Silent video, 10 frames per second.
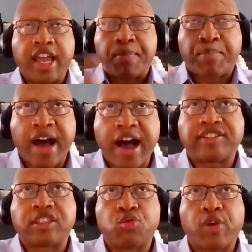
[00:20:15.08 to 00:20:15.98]
In a
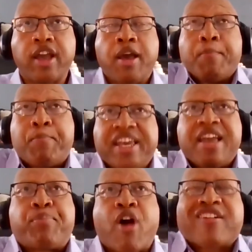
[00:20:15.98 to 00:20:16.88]
positive way,
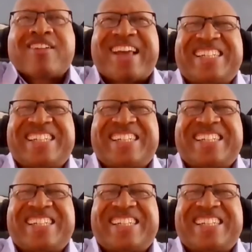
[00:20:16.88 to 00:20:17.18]
being part of